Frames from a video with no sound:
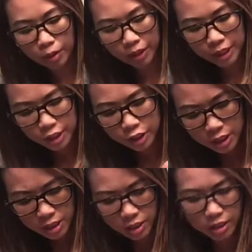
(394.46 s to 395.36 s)
going to
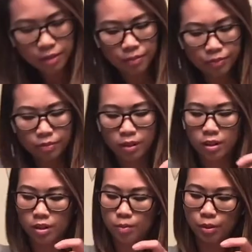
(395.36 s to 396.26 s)
just
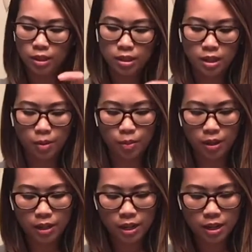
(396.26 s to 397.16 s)
put the tape
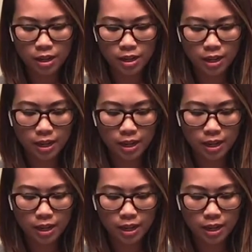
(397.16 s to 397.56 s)
on here